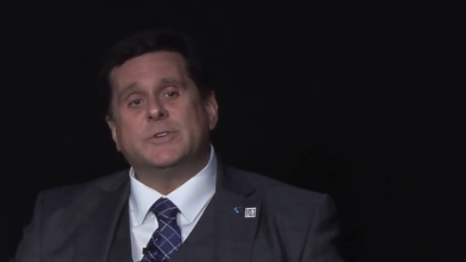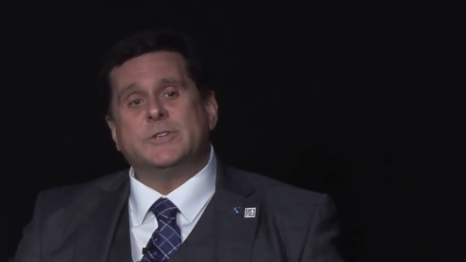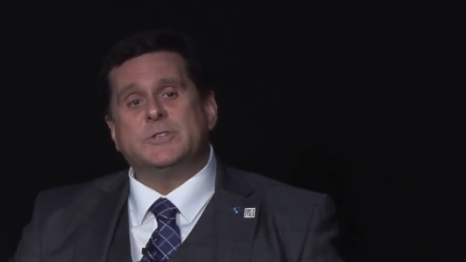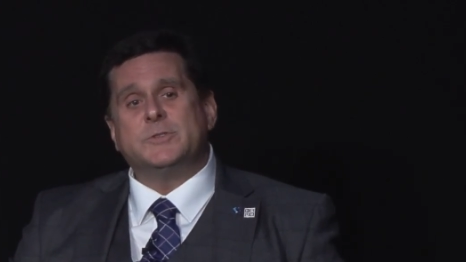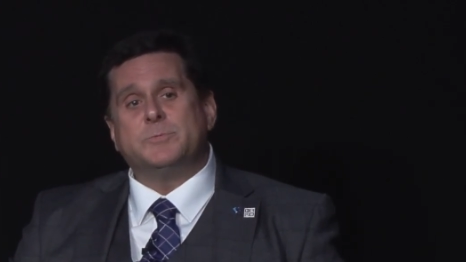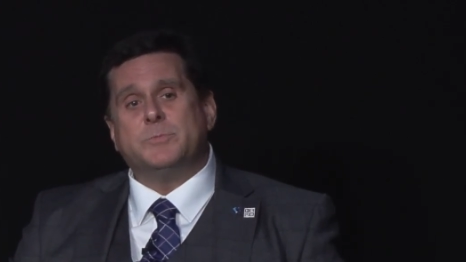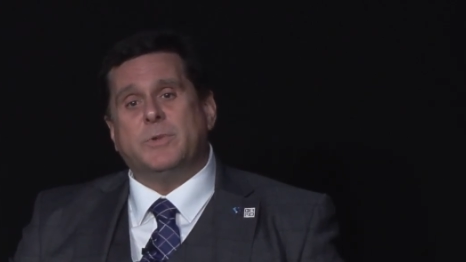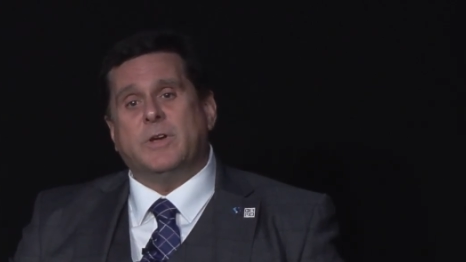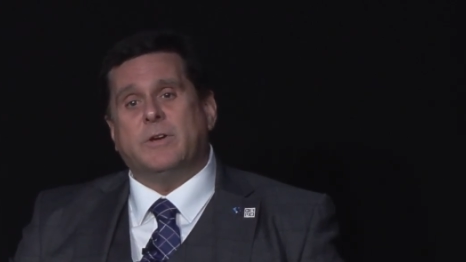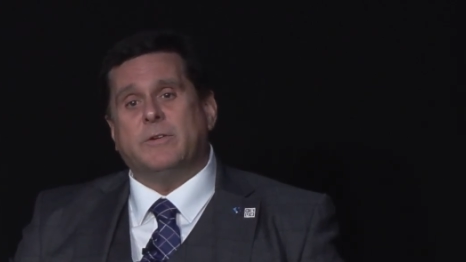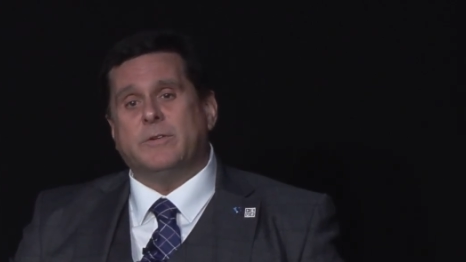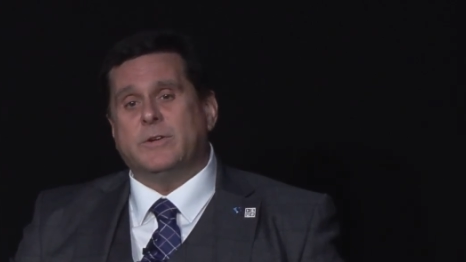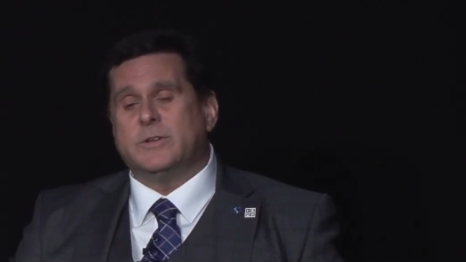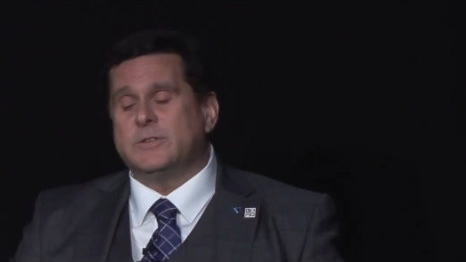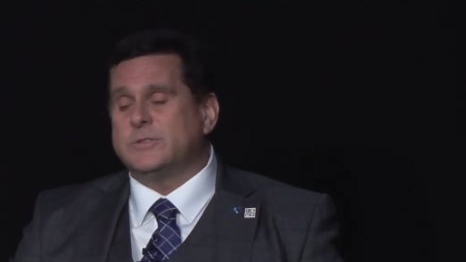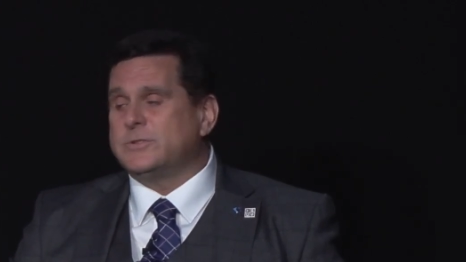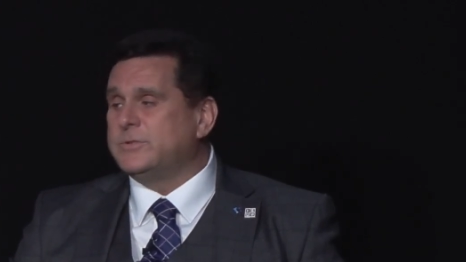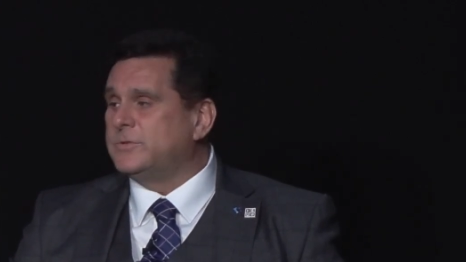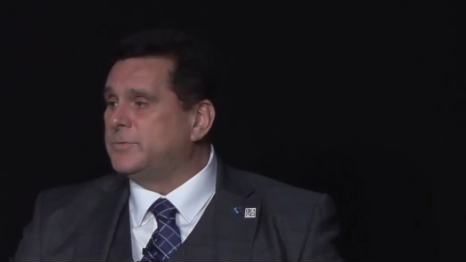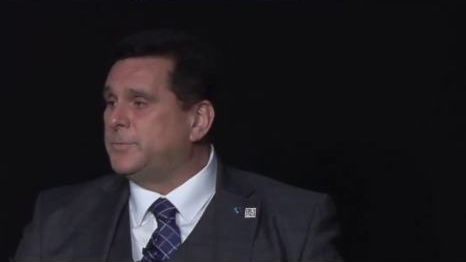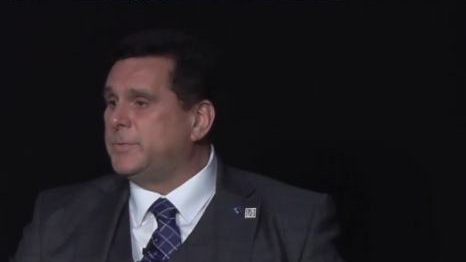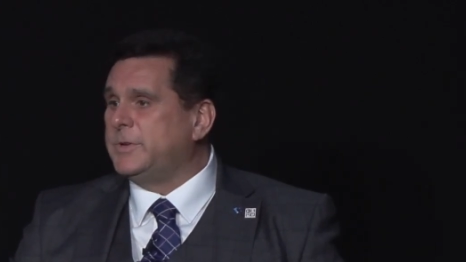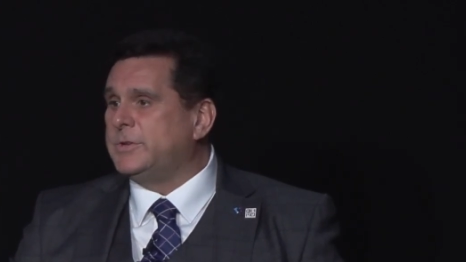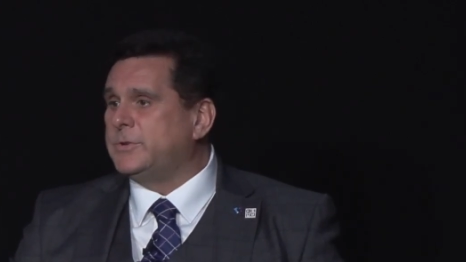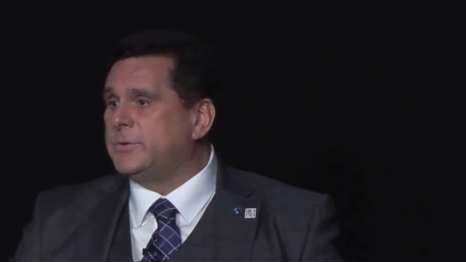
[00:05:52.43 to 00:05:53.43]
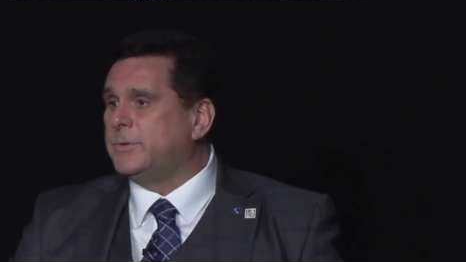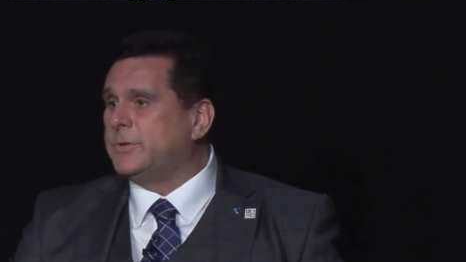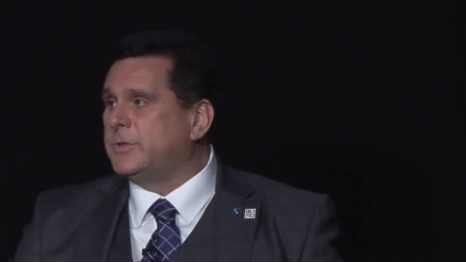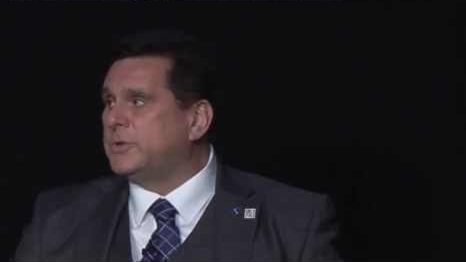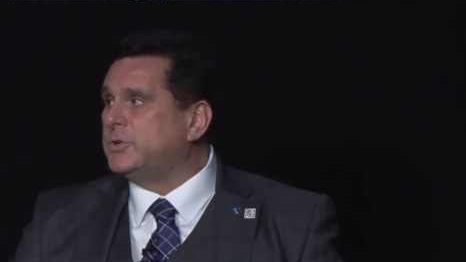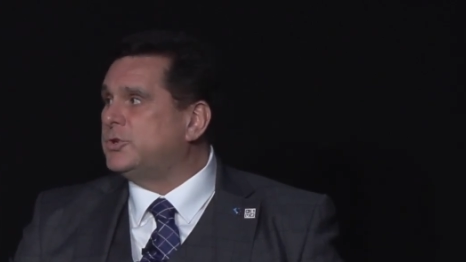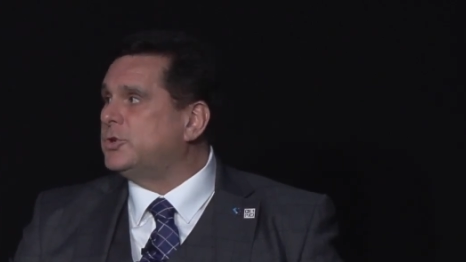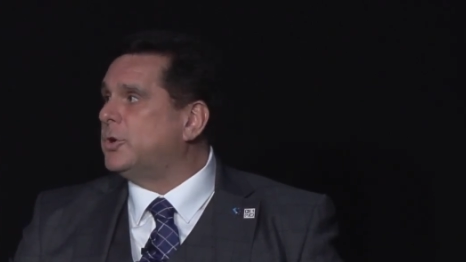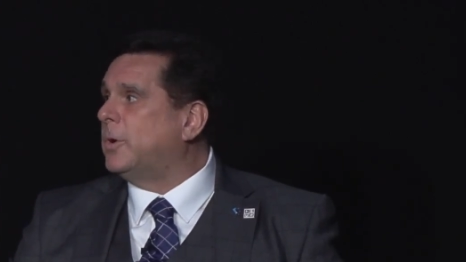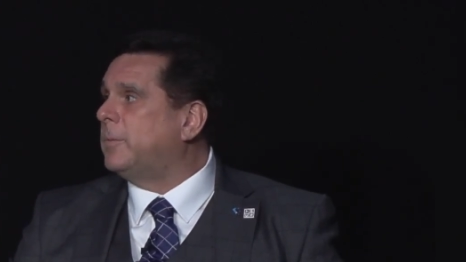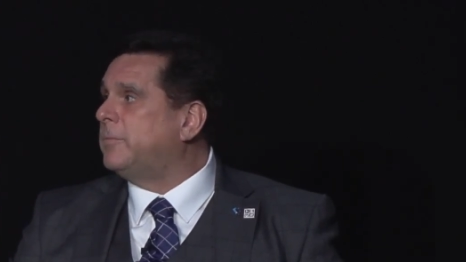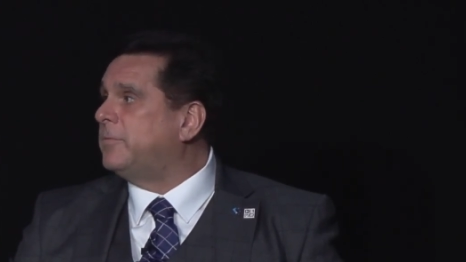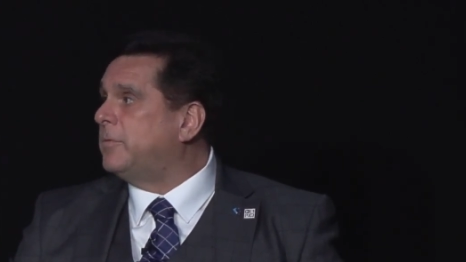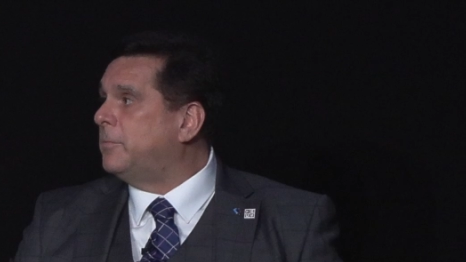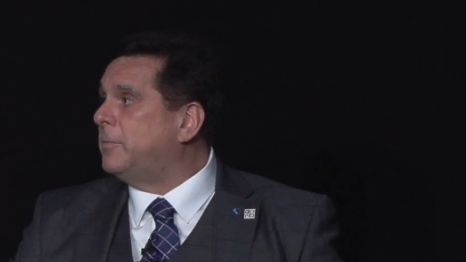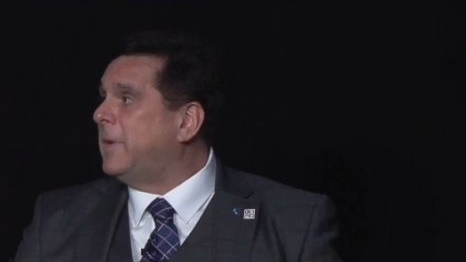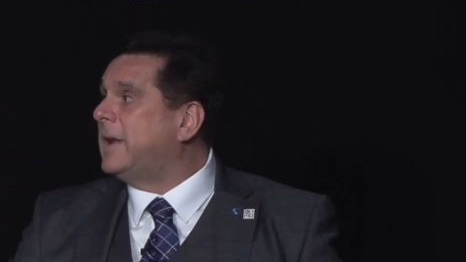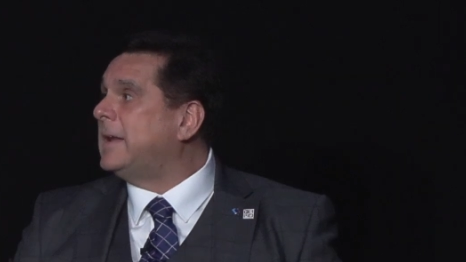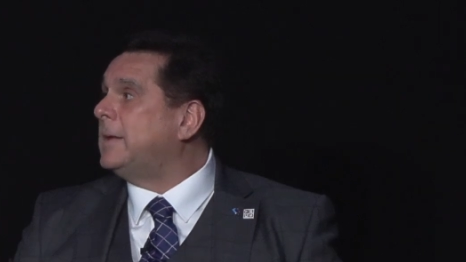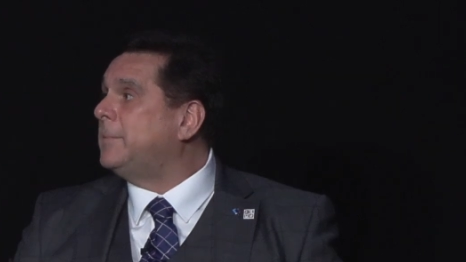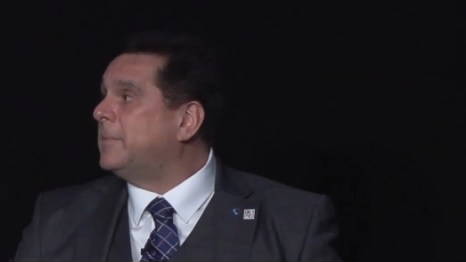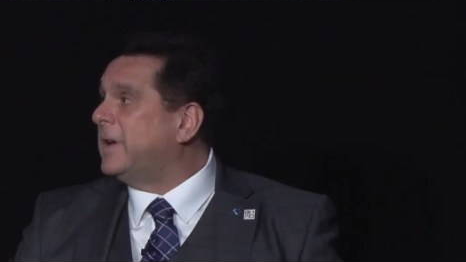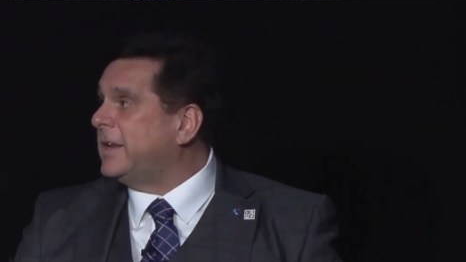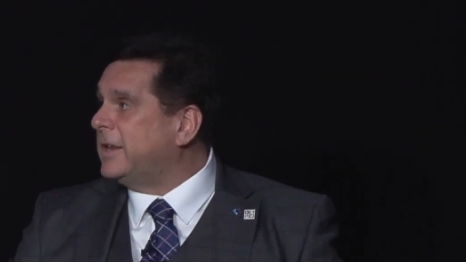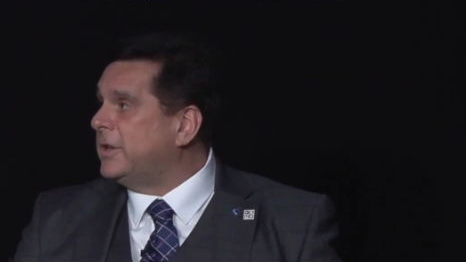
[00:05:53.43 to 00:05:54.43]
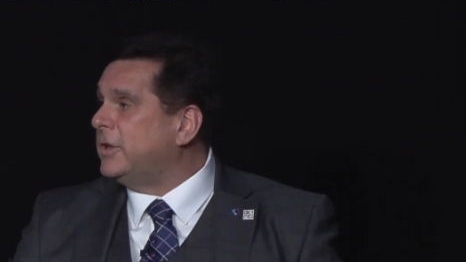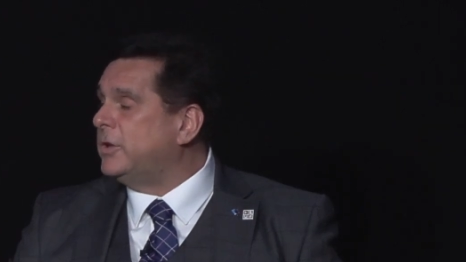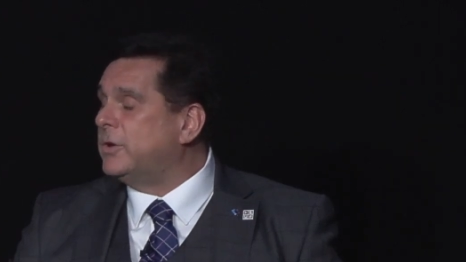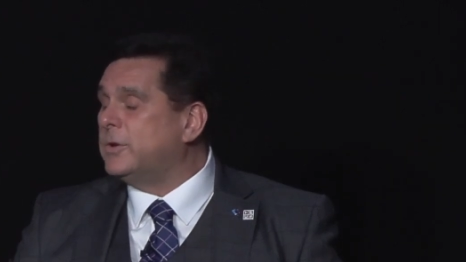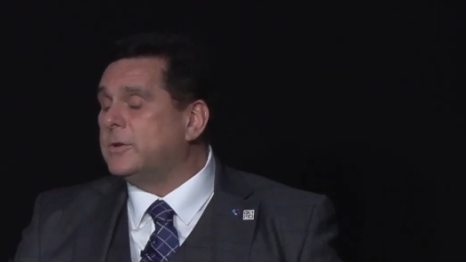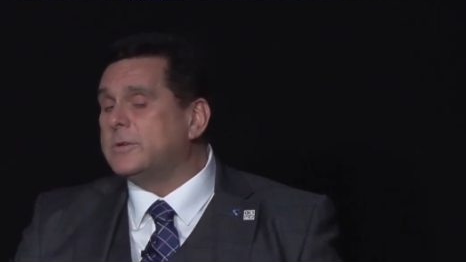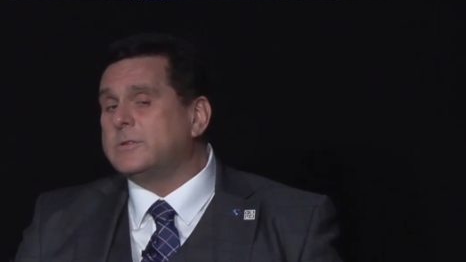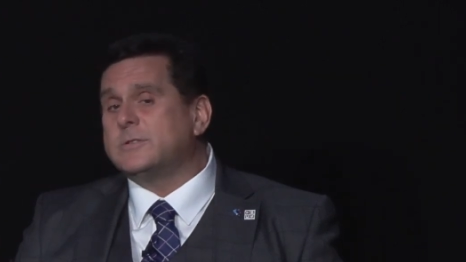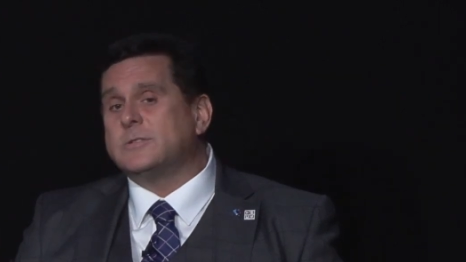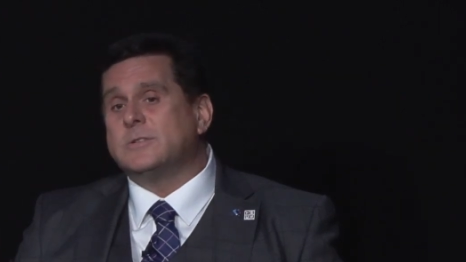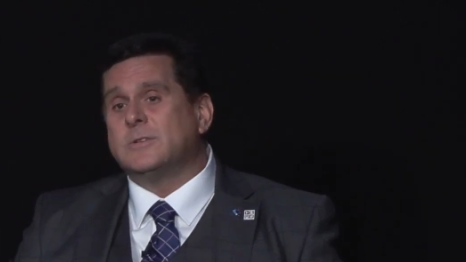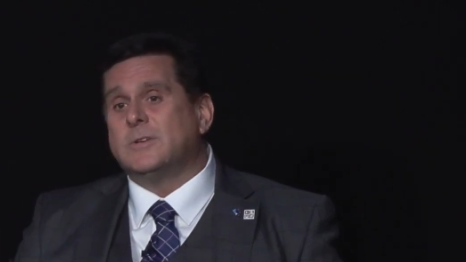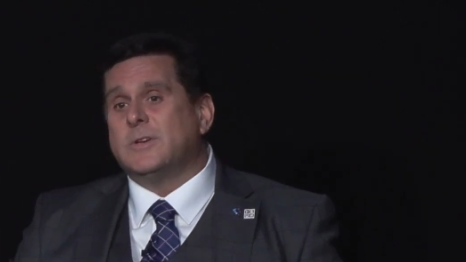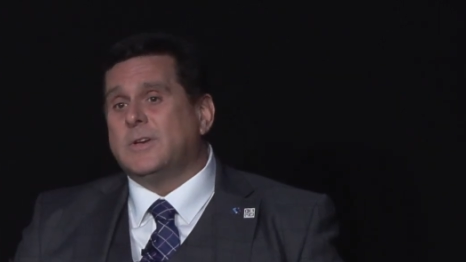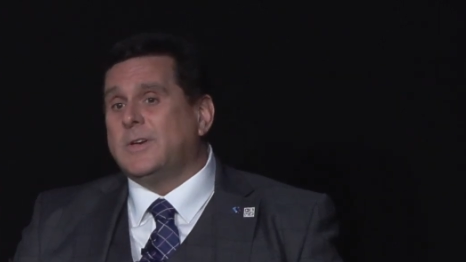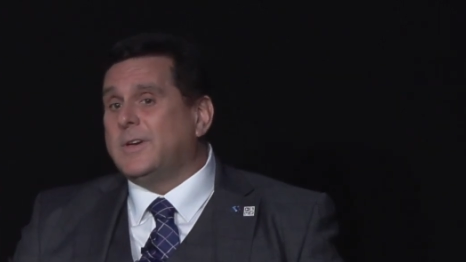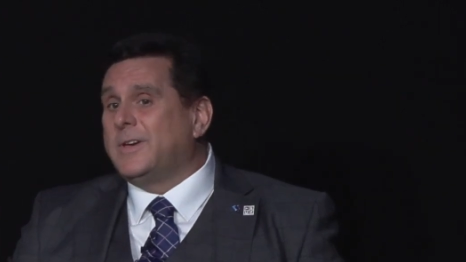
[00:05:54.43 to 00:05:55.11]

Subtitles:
experience who've been doing the job for many, many years.